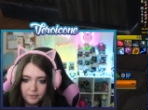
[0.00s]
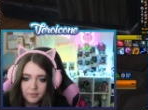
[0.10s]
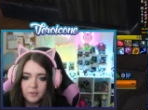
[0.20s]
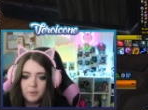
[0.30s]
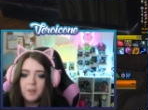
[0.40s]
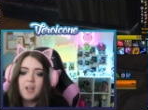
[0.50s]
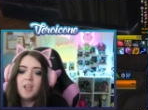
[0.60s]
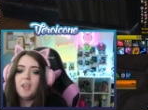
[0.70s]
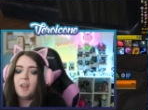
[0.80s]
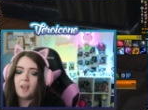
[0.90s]
We
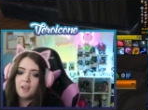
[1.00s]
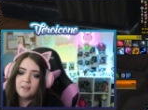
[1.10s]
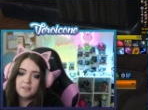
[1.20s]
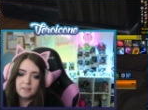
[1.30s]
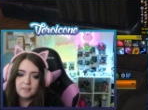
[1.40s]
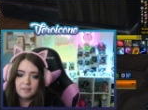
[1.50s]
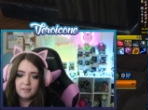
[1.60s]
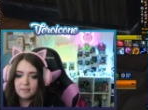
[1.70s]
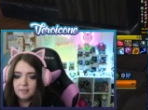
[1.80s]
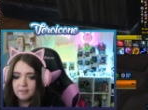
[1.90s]
did it!
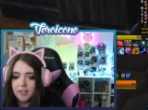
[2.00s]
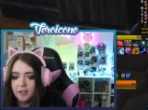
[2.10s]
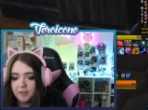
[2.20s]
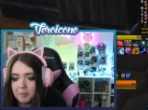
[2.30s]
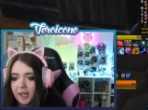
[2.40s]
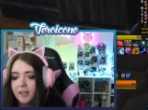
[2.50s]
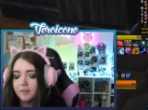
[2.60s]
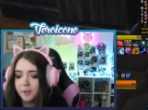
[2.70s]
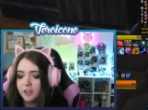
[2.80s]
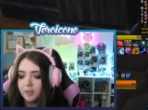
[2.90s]
That wasn't bad.
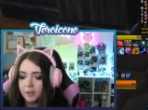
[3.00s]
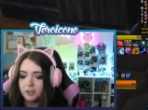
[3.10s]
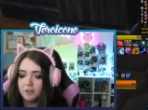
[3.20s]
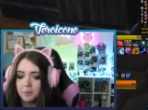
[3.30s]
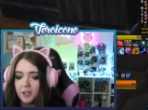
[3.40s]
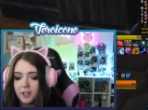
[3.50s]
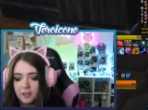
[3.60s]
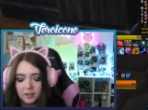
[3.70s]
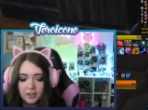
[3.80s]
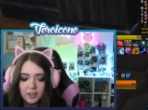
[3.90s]
We ended up actually winning.